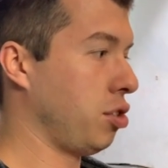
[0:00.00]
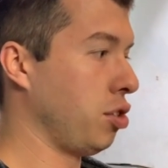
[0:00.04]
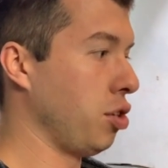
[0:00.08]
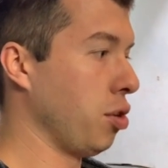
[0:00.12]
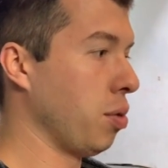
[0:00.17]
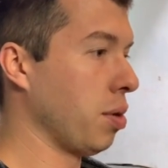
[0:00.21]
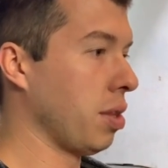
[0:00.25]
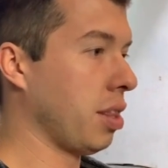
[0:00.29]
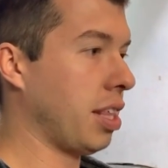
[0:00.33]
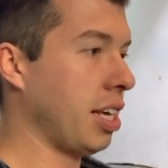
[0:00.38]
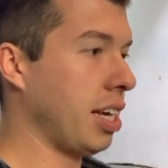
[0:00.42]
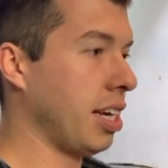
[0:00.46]

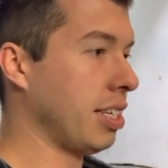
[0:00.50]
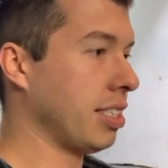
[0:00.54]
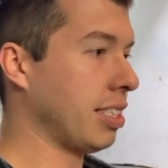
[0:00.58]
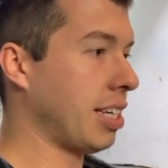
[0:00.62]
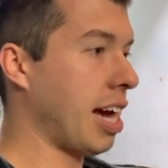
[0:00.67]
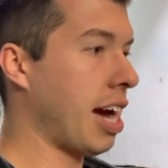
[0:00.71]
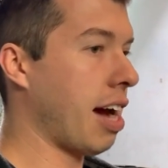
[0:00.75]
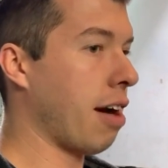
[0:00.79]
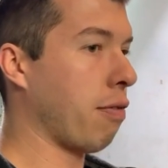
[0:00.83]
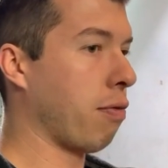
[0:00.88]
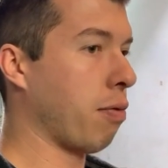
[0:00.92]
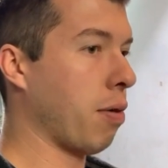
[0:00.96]
doing things
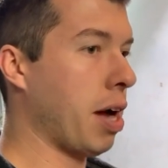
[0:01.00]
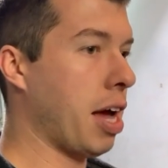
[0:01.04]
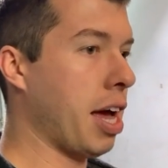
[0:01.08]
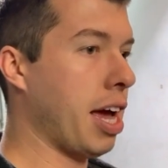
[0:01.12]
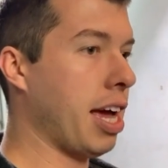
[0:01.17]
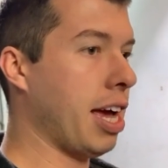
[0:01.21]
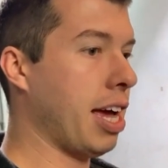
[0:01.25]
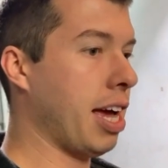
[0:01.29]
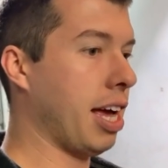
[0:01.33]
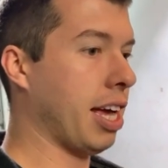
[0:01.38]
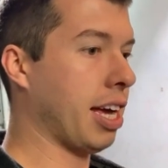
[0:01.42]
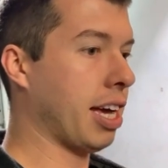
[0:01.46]

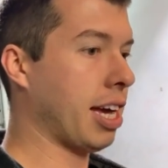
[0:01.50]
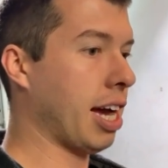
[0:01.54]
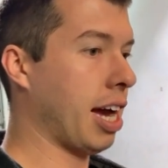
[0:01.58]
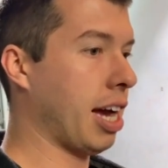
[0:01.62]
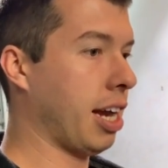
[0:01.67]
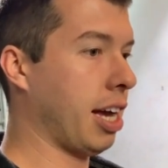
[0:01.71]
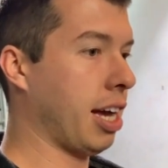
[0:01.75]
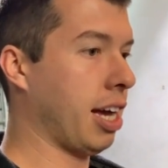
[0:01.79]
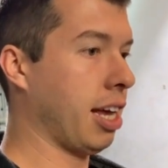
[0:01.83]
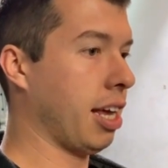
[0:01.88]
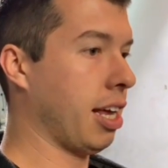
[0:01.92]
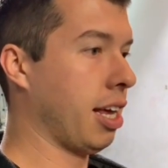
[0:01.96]
halfway and
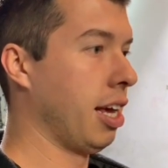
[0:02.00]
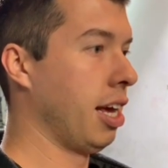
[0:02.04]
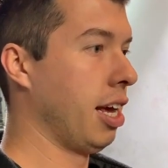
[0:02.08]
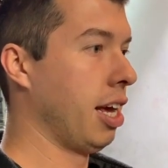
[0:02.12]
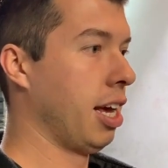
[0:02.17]
kind of